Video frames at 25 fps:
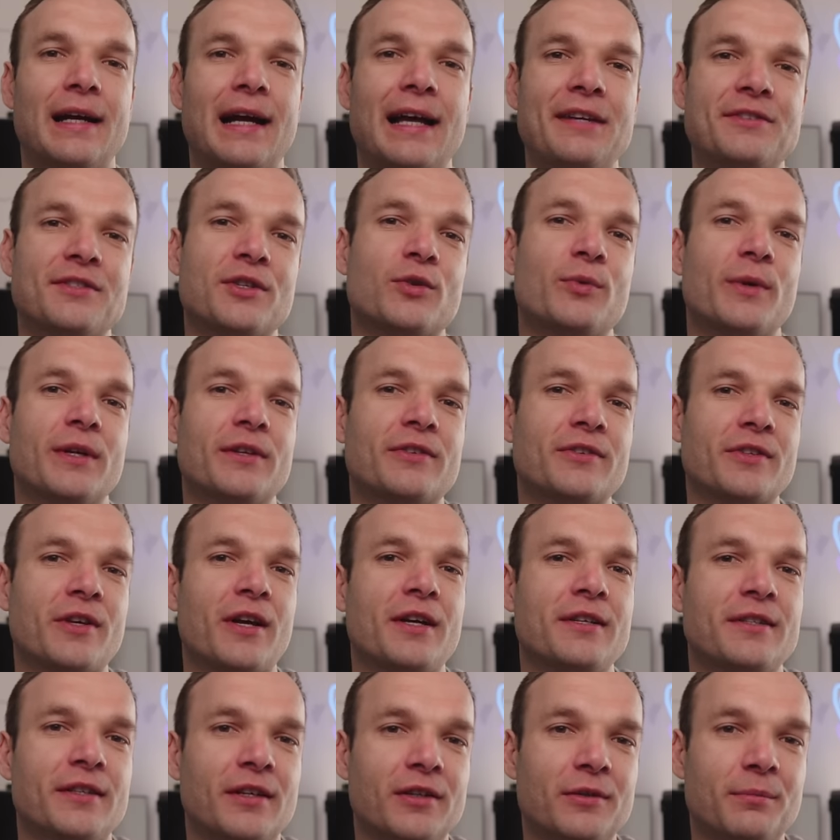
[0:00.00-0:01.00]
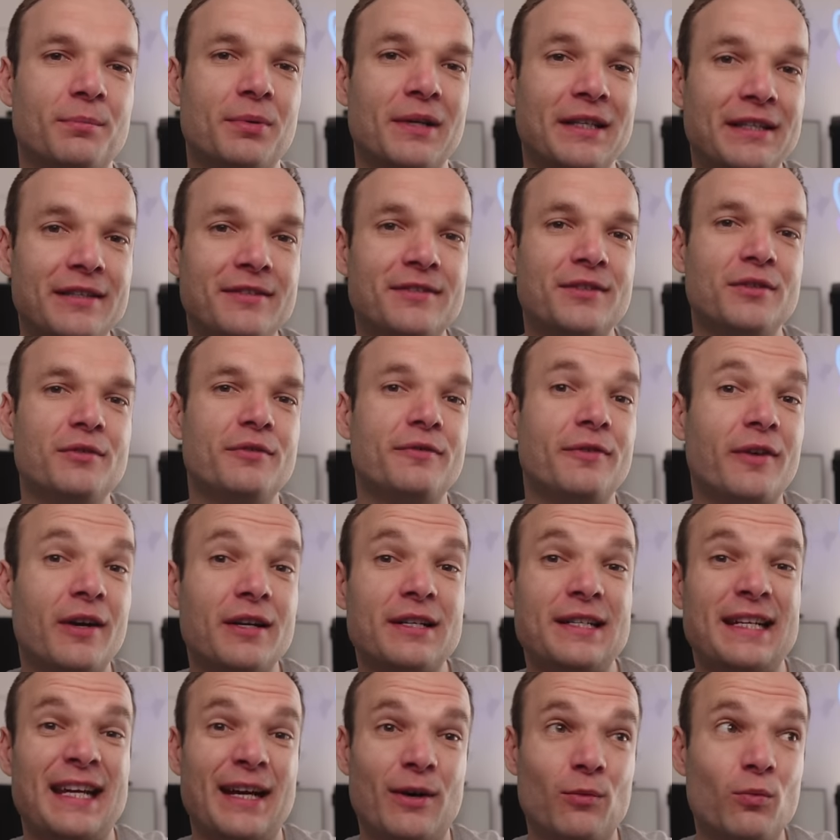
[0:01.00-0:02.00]
As a quick side note, please do
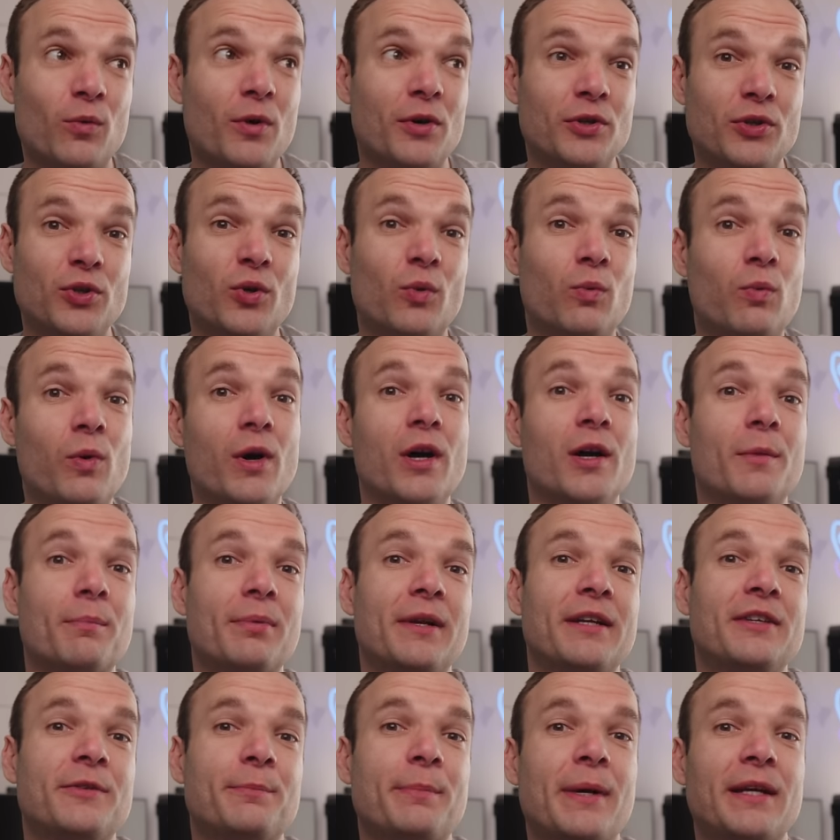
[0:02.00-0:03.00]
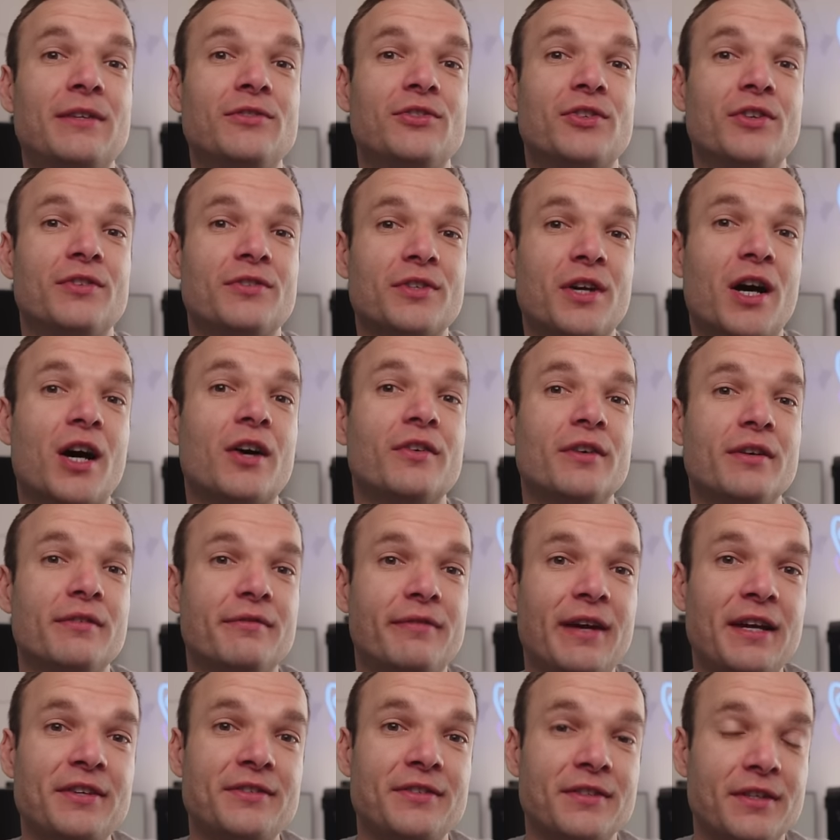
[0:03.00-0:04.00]
find out what your workplace pensions are
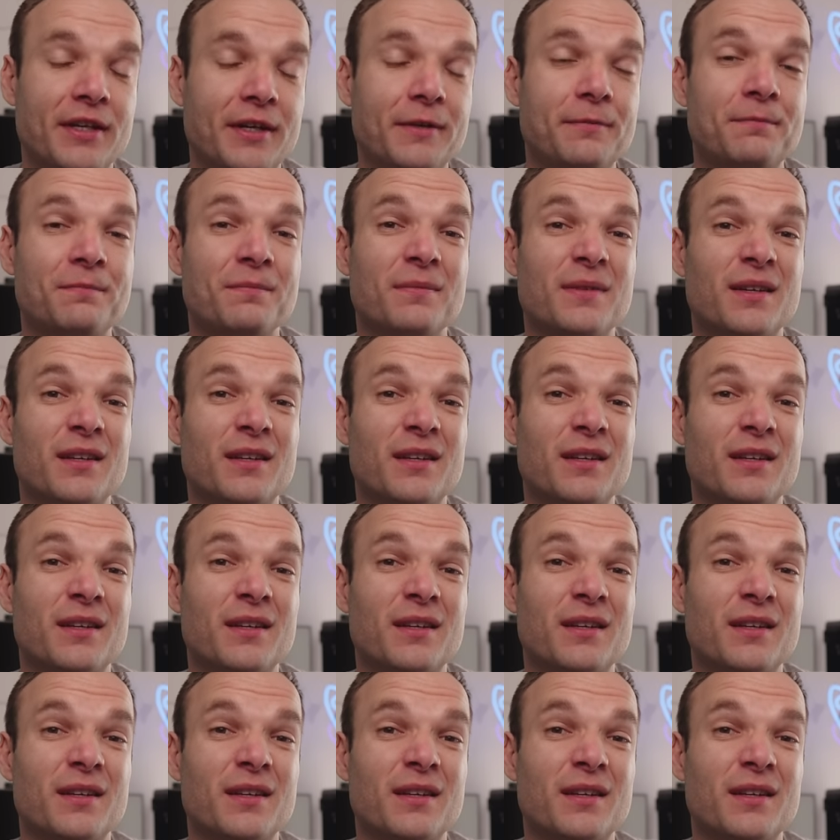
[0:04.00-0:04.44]
invested in